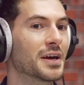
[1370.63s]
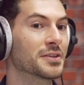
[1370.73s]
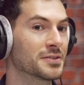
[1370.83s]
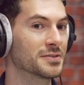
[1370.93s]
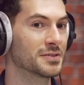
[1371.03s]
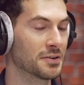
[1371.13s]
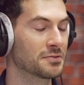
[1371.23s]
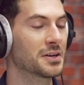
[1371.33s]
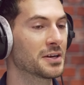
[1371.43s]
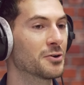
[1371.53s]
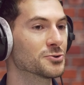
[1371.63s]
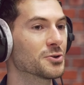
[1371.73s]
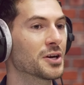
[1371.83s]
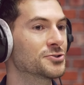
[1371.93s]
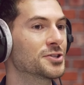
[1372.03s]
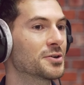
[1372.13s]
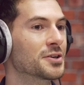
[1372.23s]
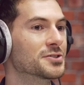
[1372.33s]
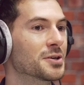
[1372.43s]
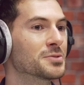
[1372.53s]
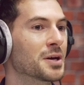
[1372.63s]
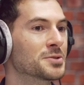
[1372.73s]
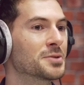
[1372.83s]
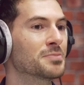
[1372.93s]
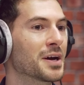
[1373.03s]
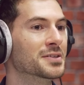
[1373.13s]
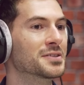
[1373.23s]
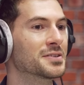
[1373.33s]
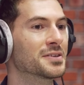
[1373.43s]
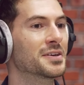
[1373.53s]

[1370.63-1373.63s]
And definitely also engineering is sometimes impacted.